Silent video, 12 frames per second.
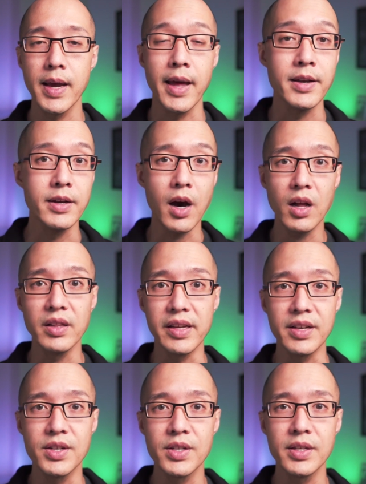And
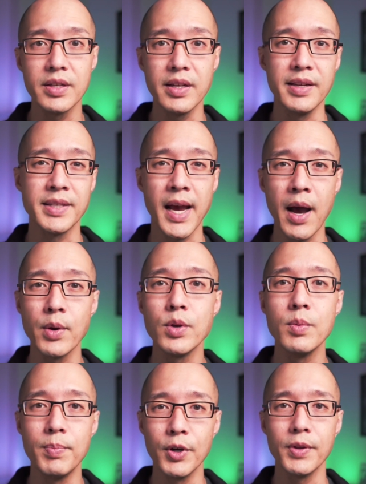knowledge is how
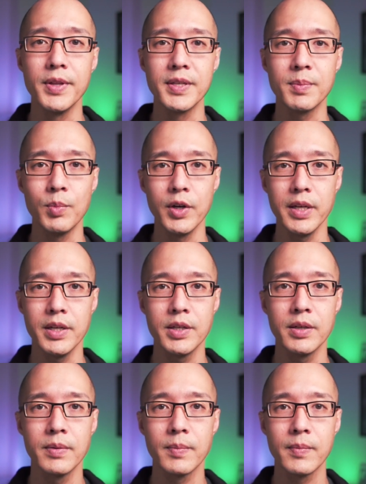you build this
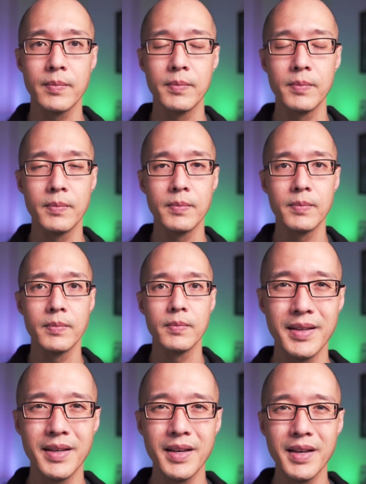bridge.
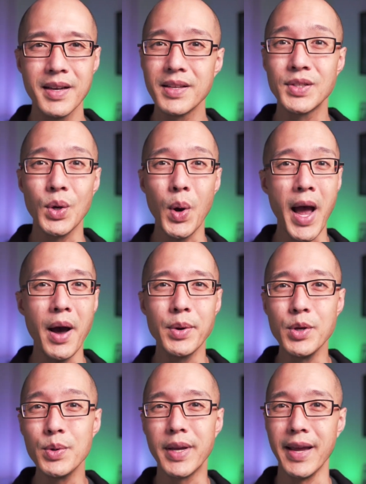So, how
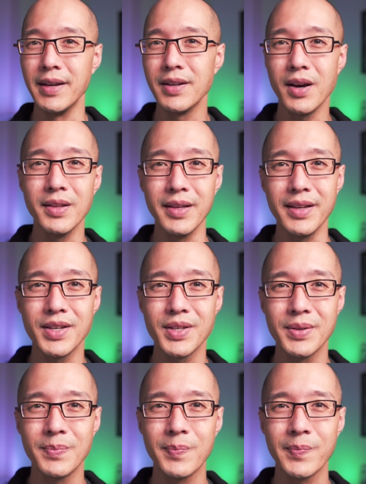do you gain
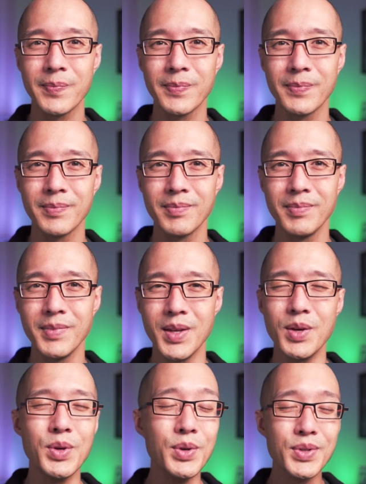knowledge?
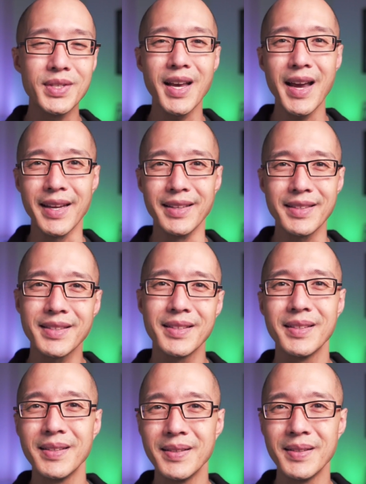You use
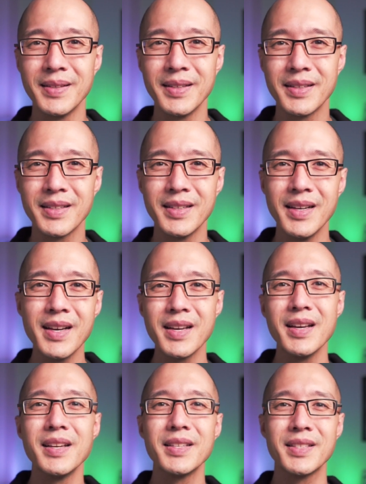science.
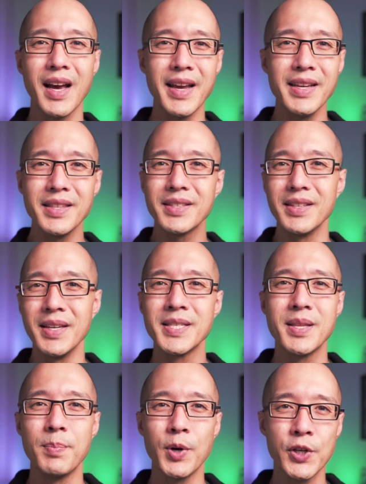Science
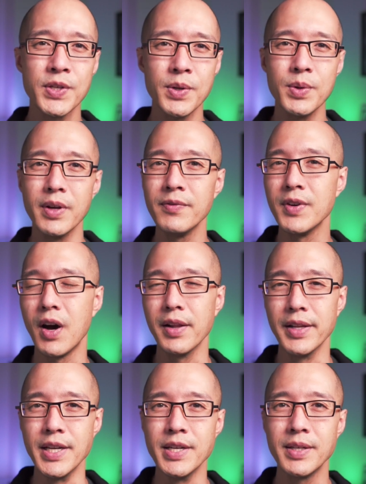is the pursuit of
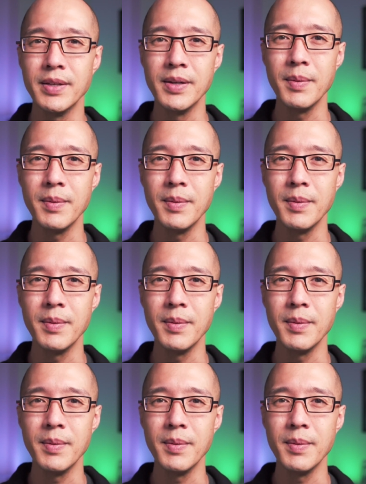knowledge